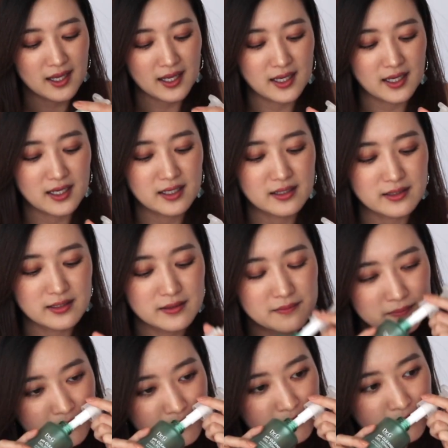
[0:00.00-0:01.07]
and
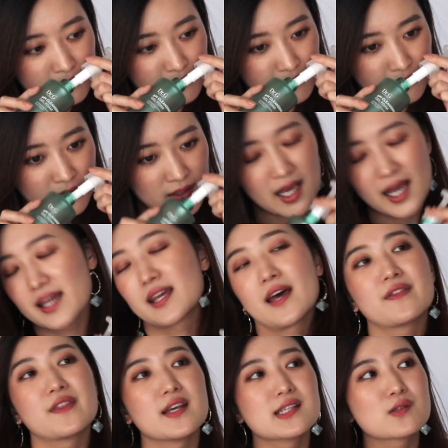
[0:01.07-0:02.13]
I
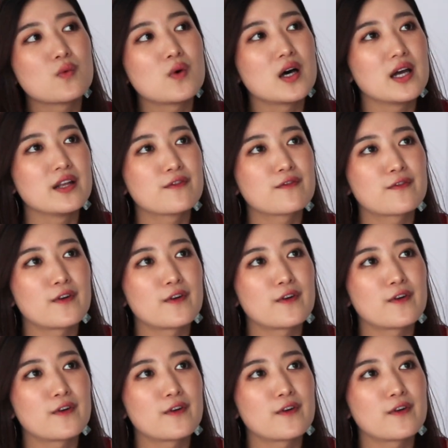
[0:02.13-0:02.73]
get this one